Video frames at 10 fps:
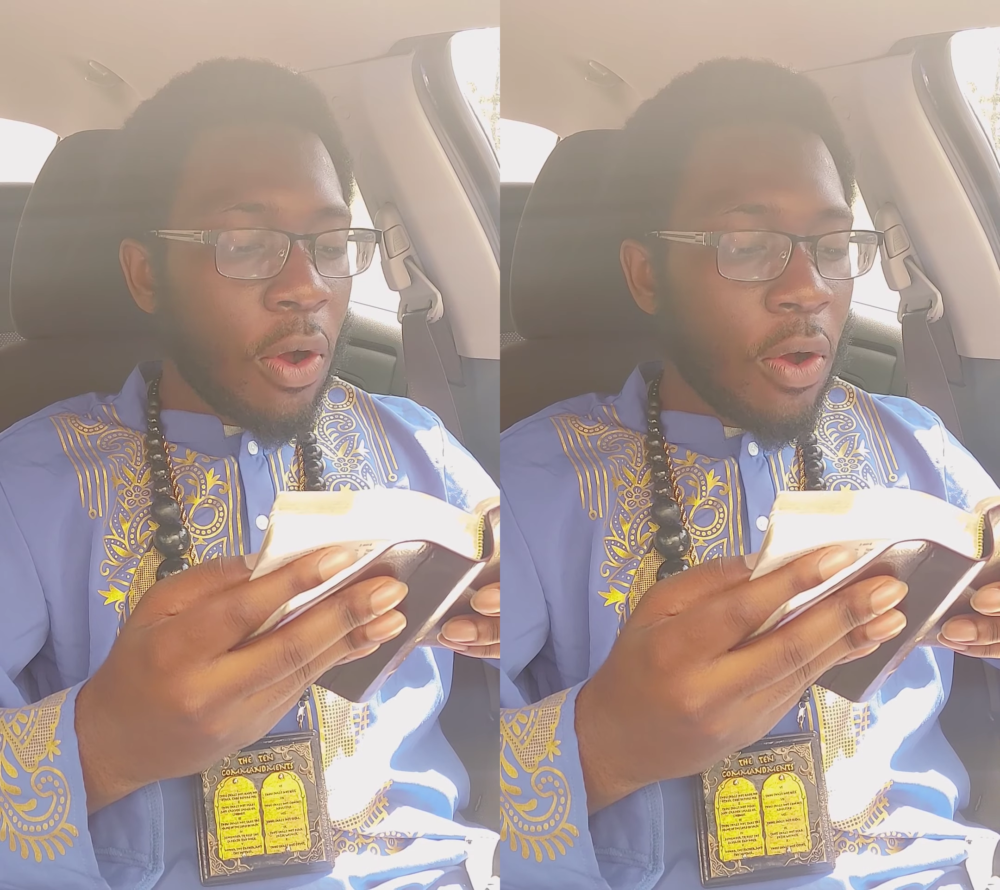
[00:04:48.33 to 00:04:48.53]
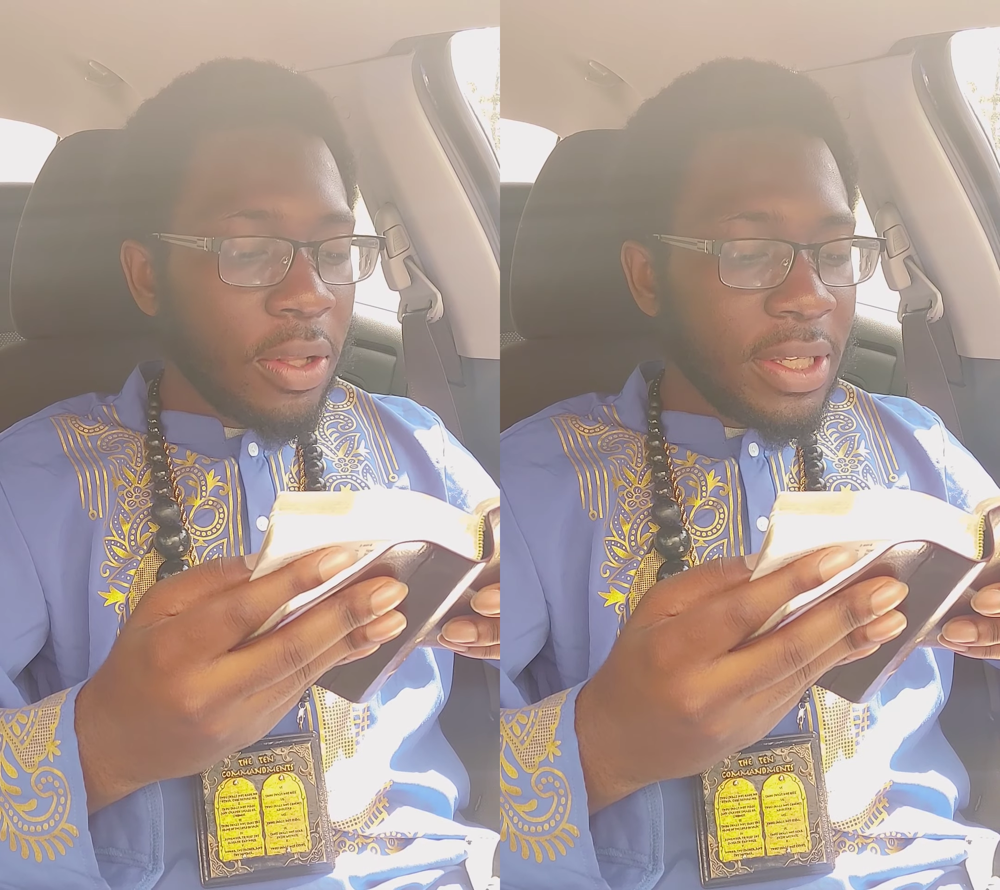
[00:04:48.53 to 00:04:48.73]

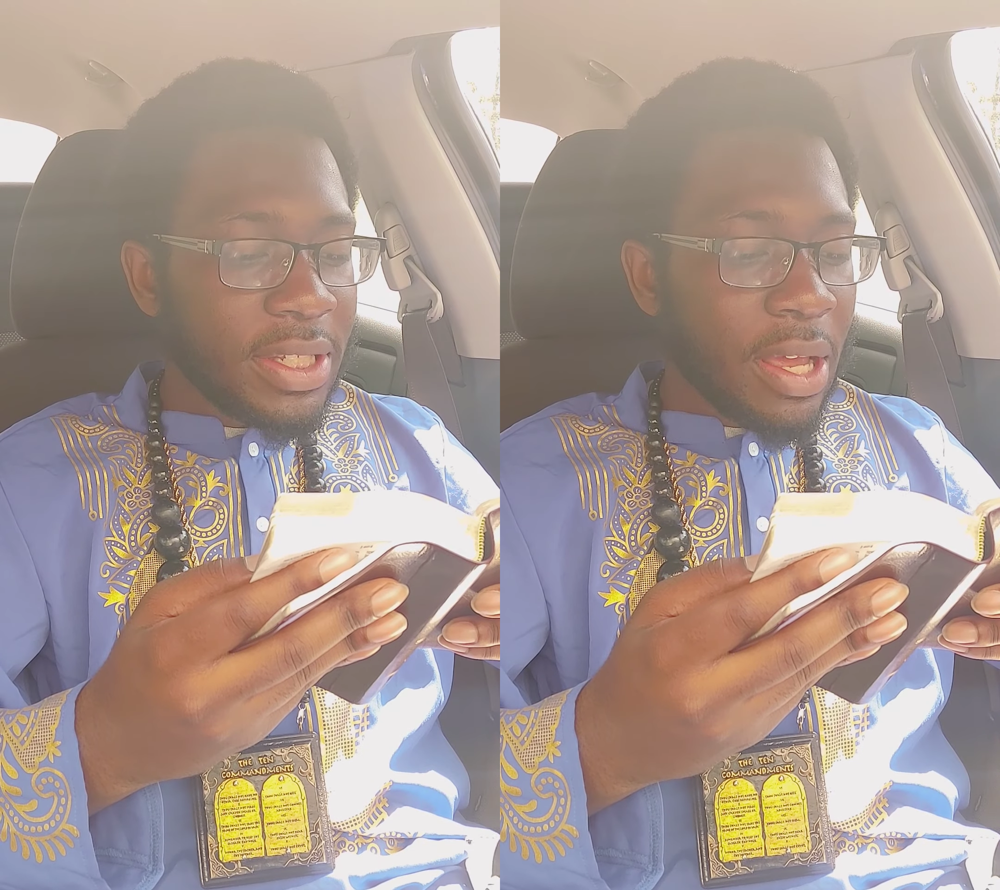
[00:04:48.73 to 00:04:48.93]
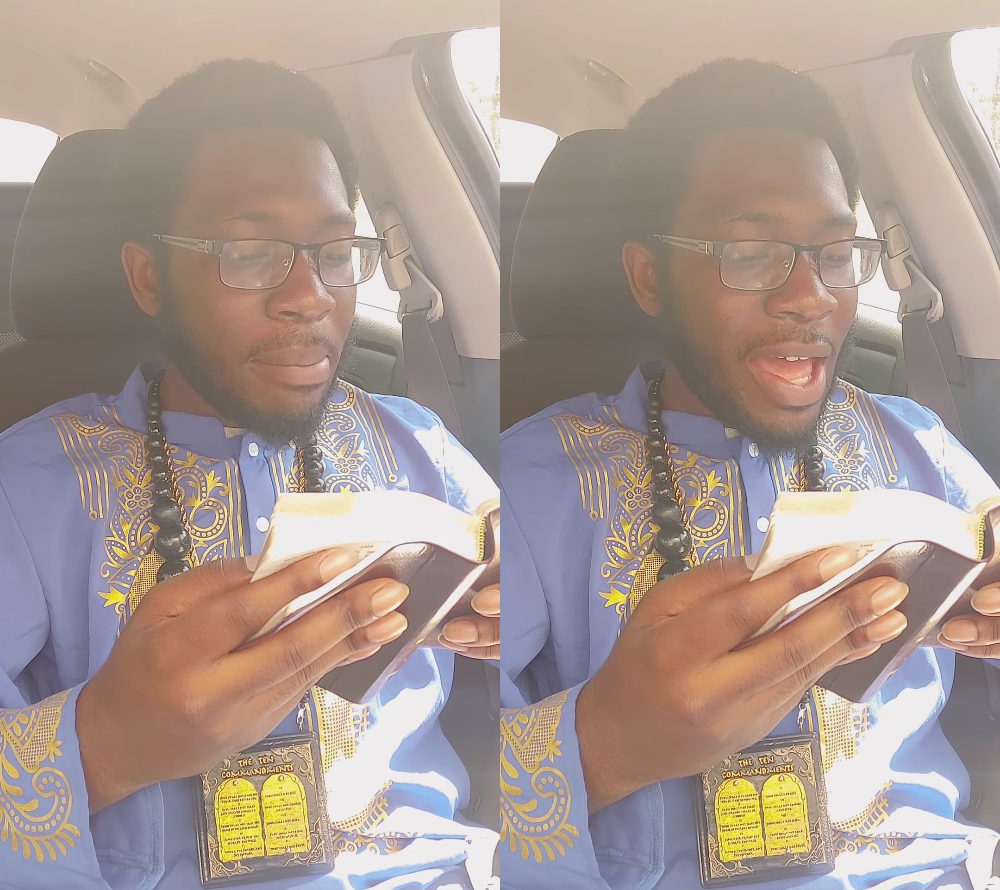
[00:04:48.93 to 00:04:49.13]
all
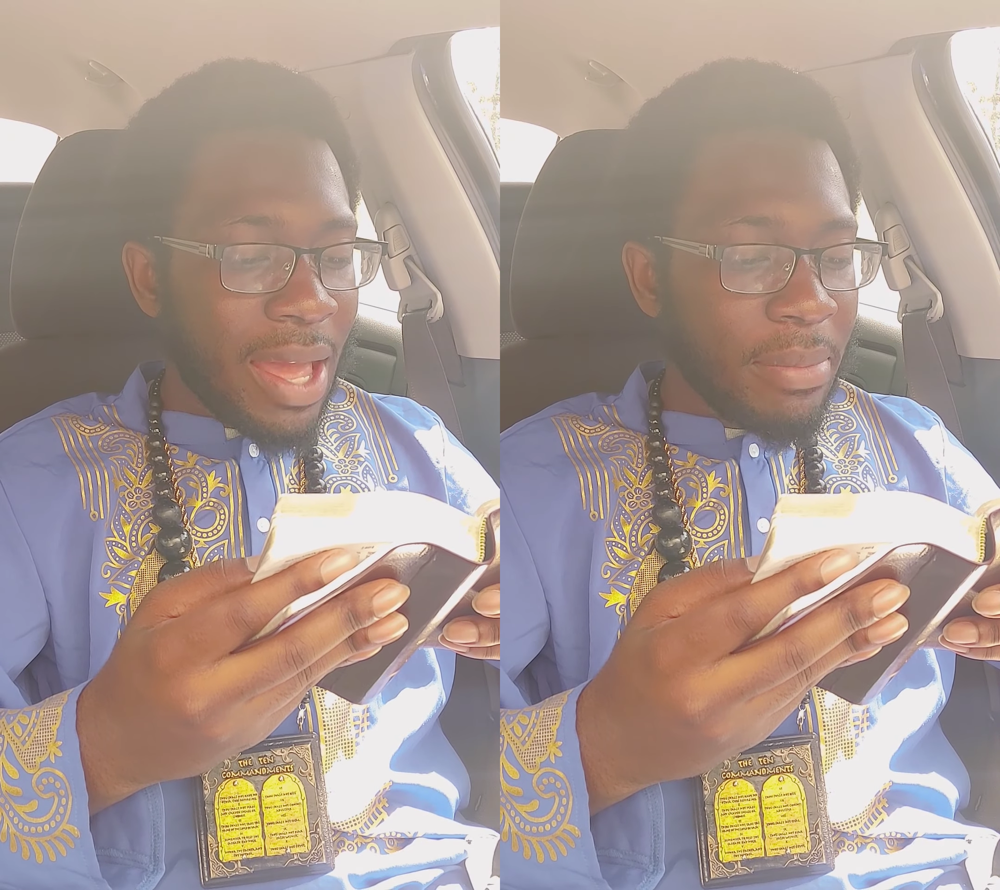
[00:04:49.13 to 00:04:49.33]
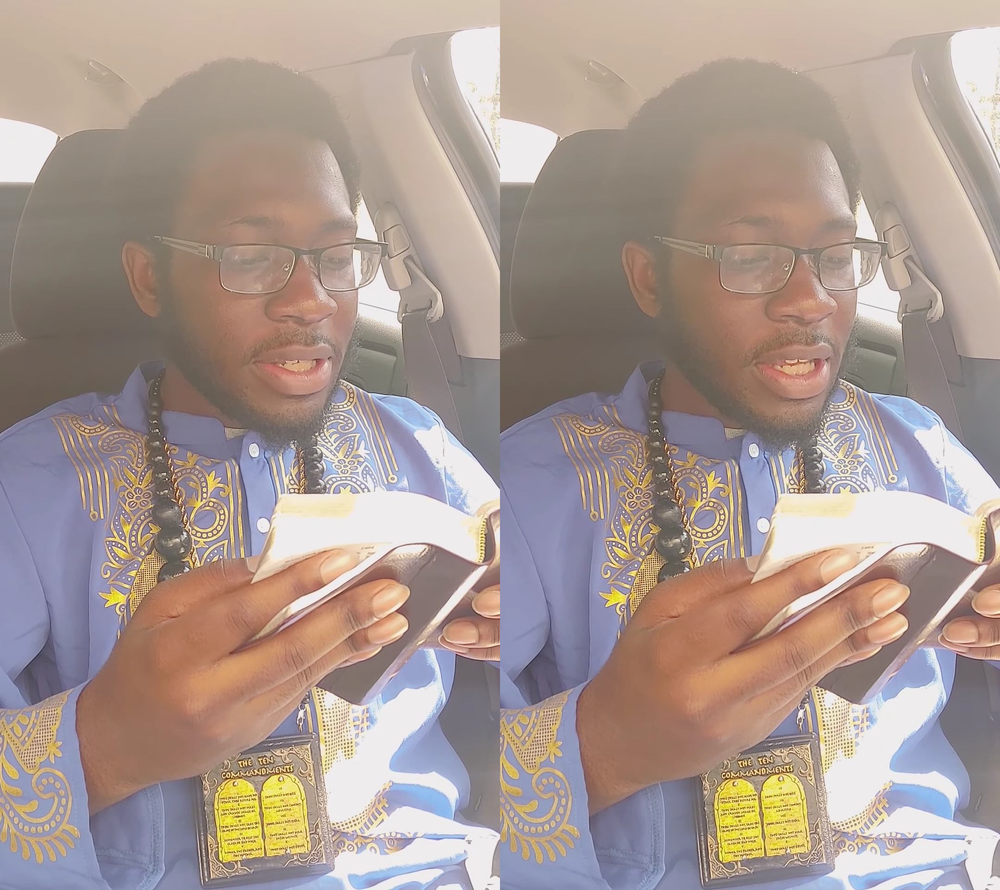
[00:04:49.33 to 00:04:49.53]
these
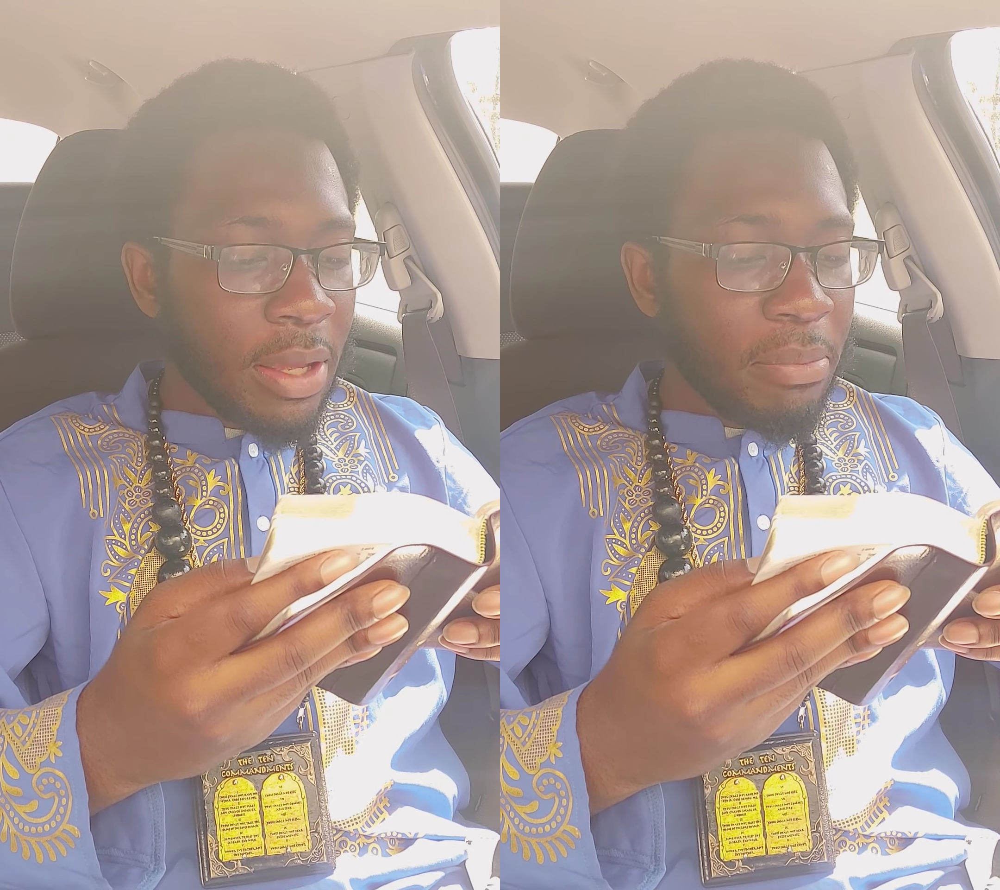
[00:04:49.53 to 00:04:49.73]
commandments